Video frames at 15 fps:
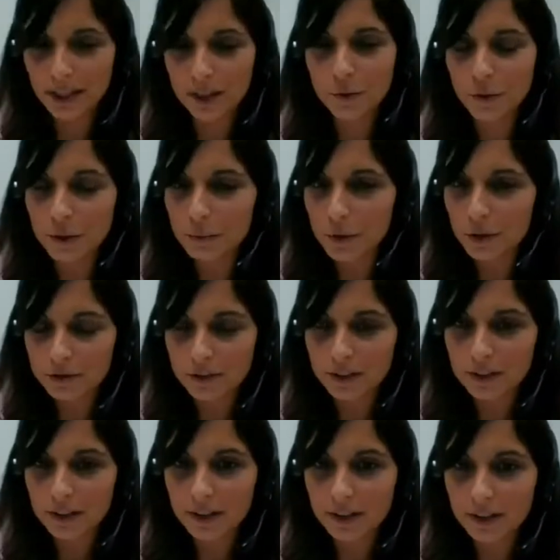you were involved in
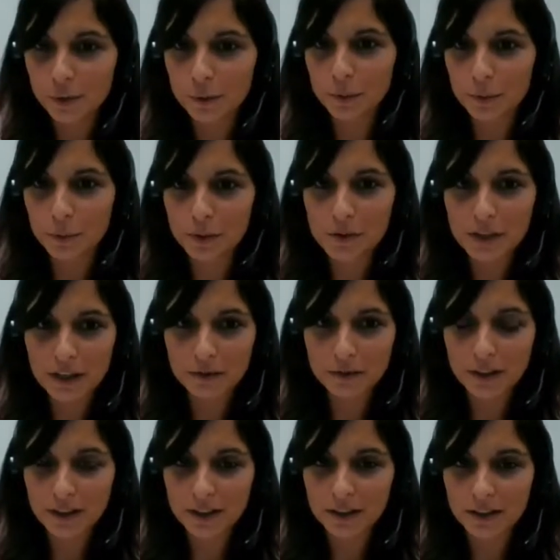the group proposal of
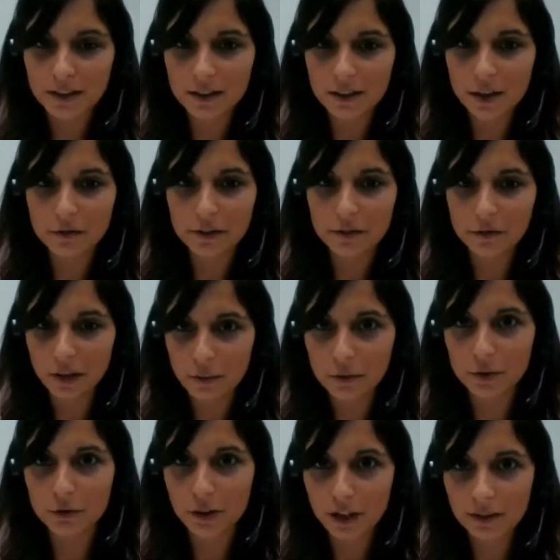the
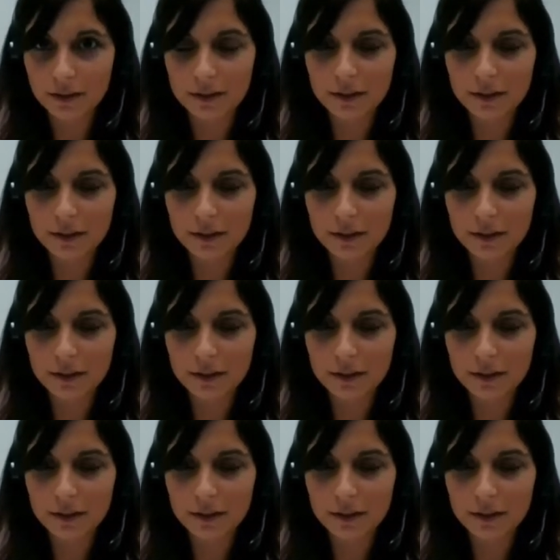framework, right?